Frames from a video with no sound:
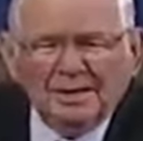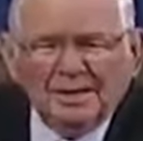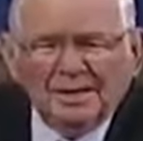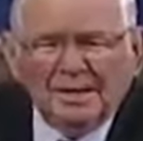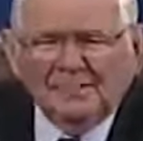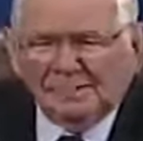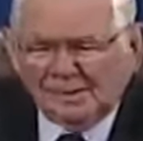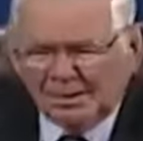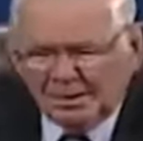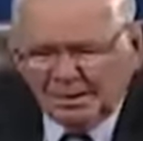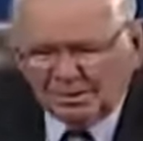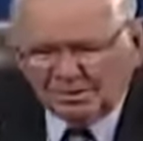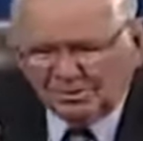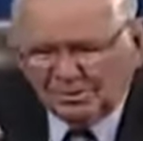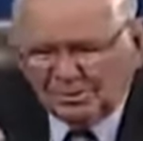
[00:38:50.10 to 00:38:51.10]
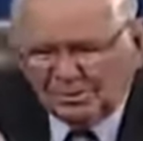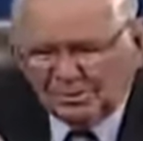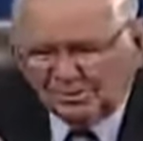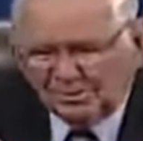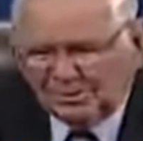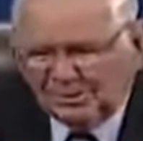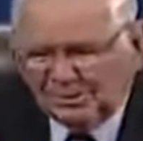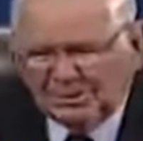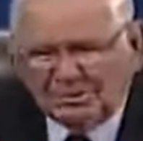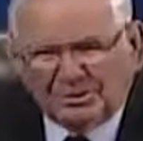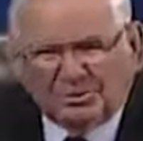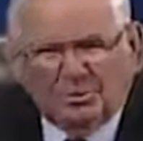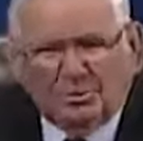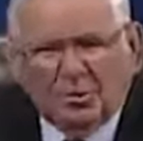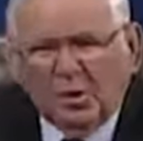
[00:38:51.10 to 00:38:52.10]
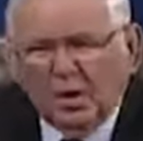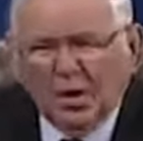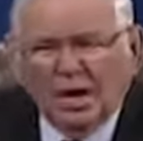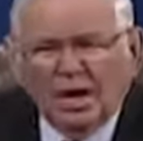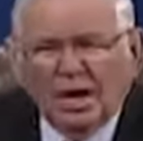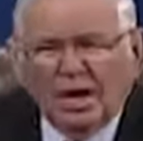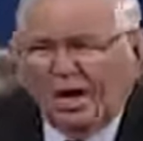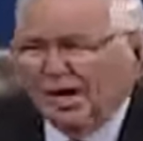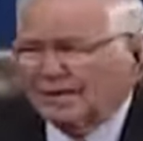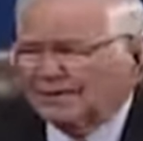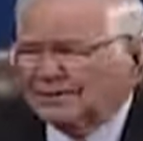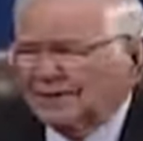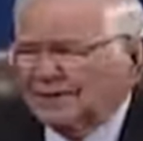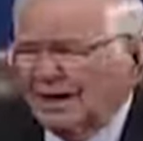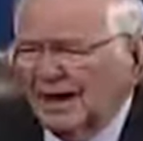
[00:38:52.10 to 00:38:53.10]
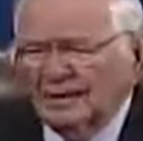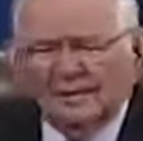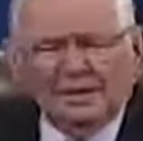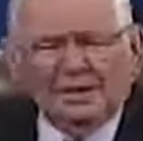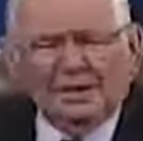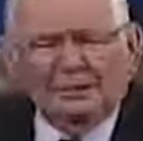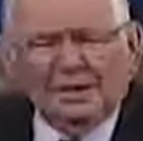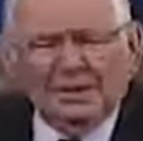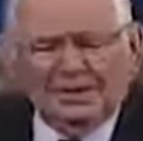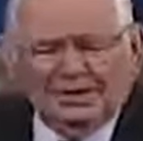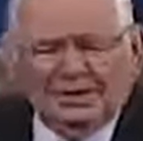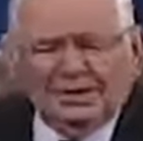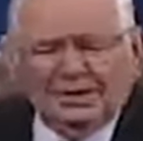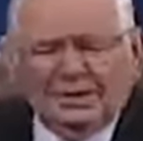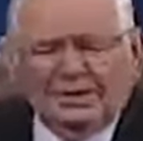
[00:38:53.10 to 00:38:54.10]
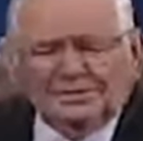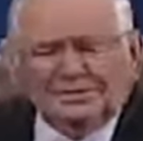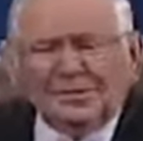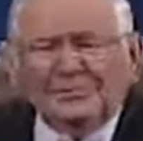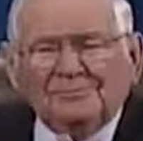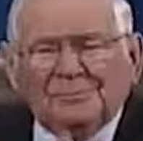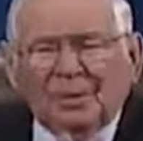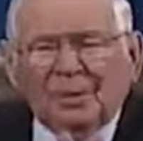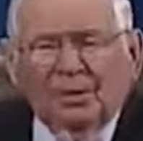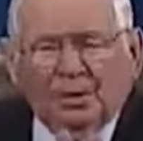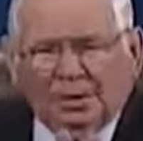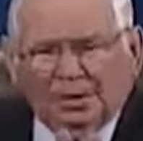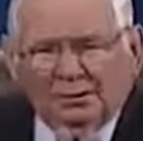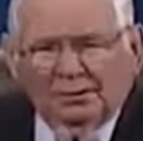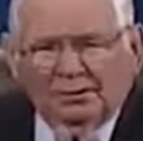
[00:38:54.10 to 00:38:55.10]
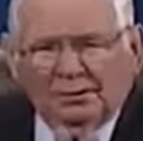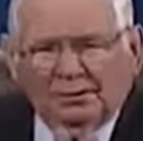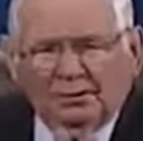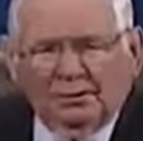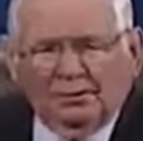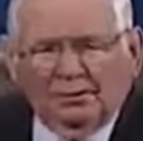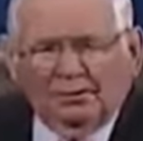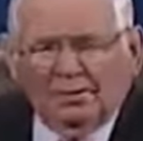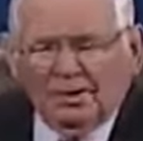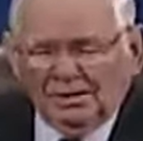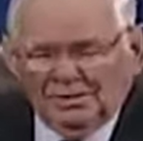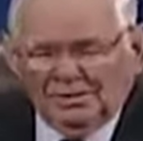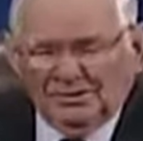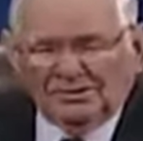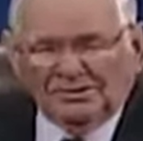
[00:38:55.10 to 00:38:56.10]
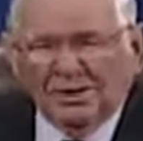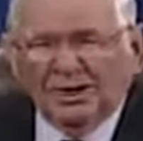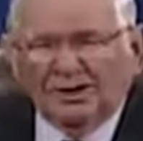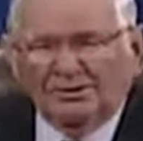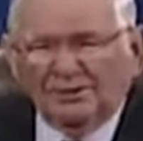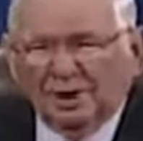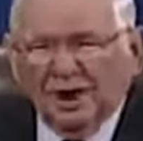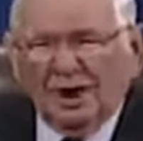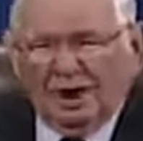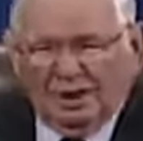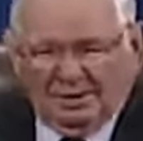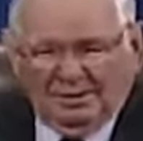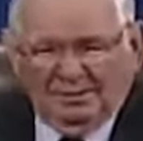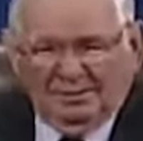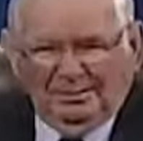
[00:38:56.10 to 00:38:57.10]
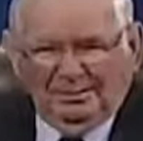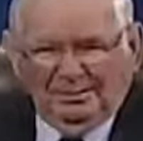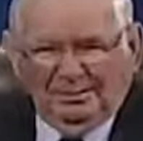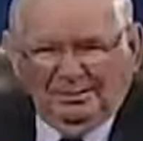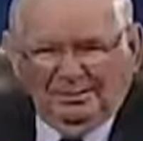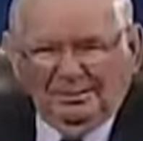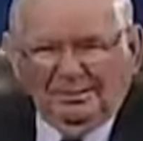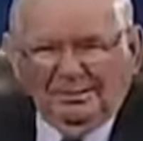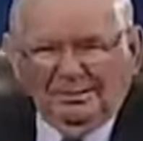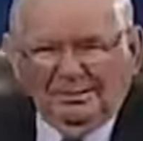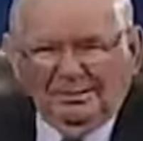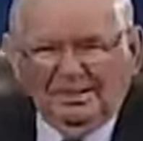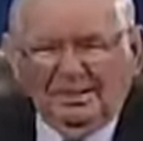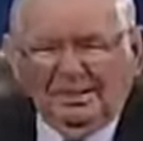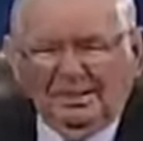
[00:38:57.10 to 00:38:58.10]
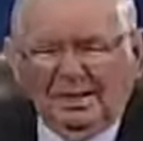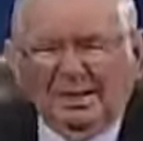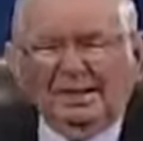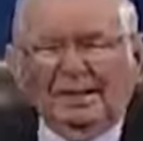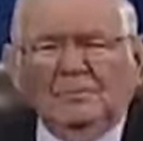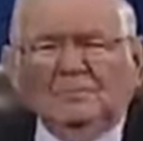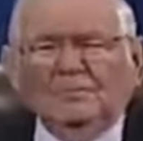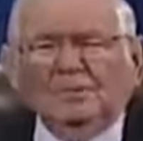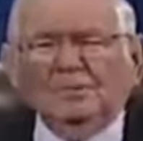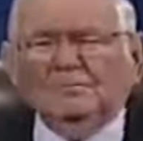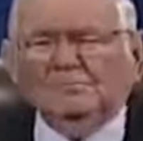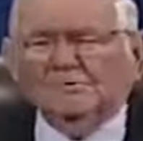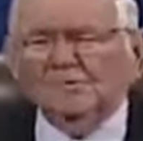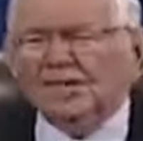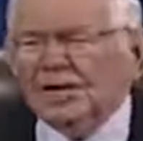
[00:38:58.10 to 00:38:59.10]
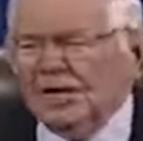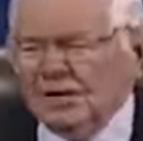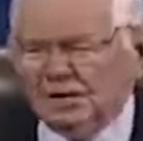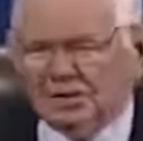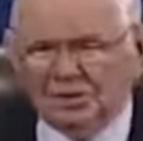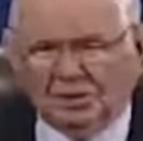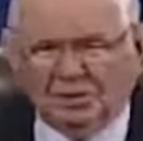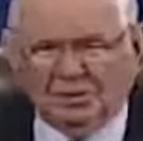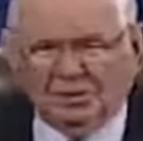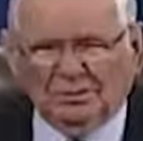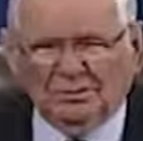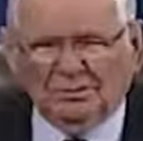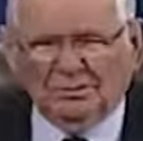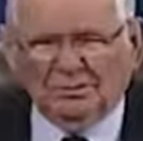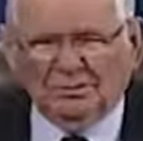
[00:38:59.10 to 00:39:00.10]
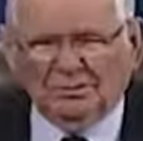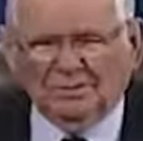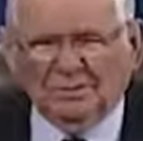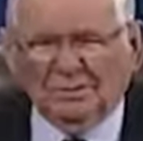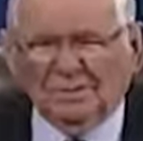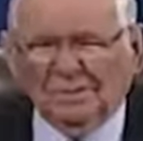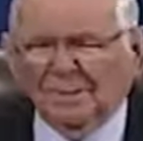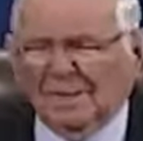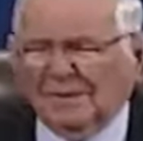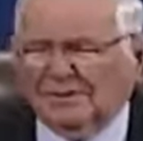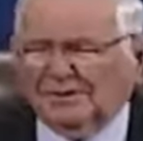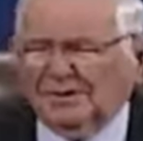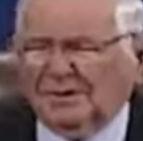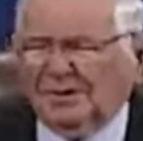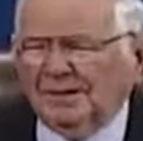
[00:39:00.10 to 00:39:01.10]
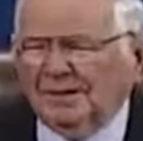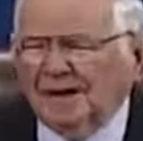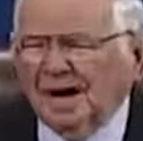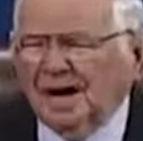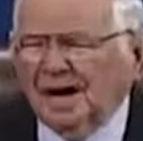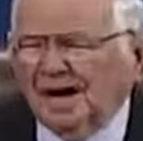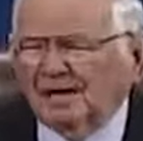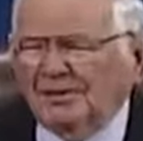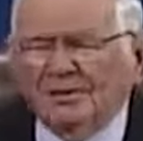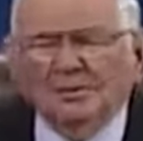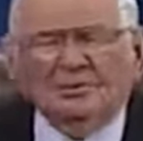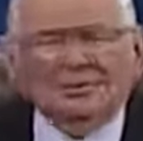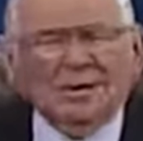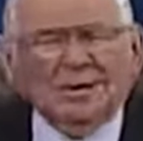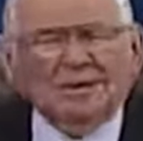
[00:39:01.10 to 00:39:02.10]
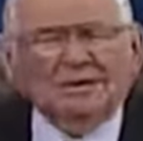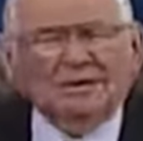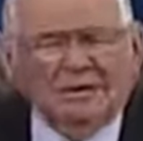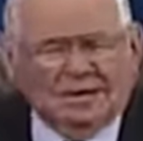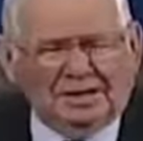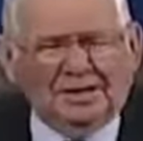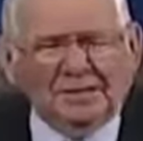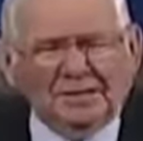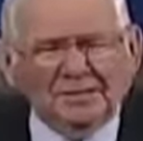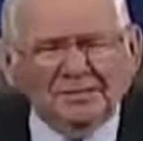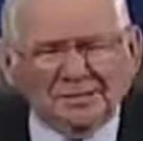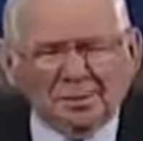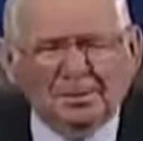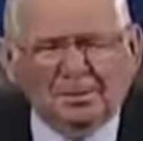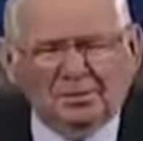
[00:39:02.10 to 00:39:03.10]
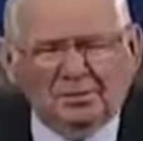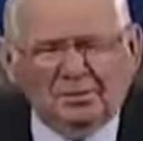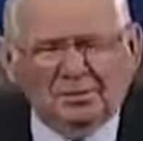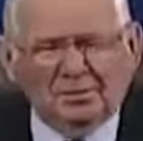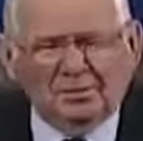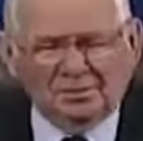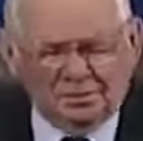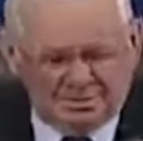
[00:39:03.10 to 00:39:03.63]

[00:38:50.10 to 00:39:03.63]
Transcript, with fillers: And Nebuchadnezzar looks and he says, Whoa, I see, how many did we put in there? I see four. One is the Son of God. And they weren't even singed. You see, God knows how to take care of his own.